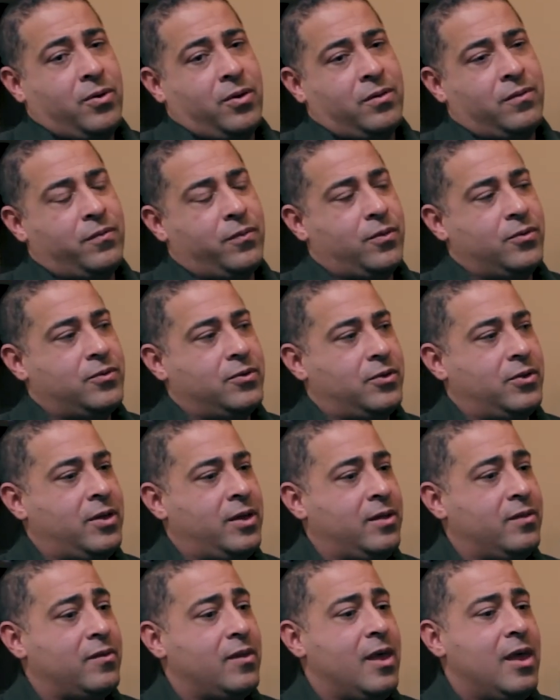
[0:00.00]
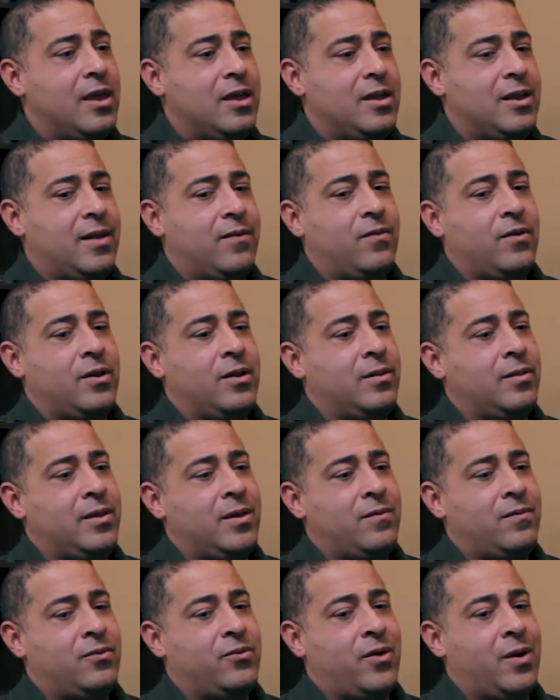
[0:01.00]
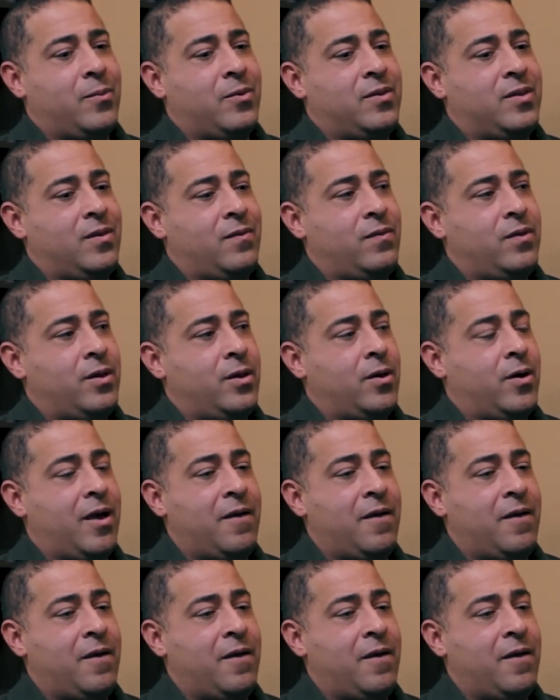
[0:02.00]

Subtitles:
Unfortunately, you're never going to leave drama TV and go,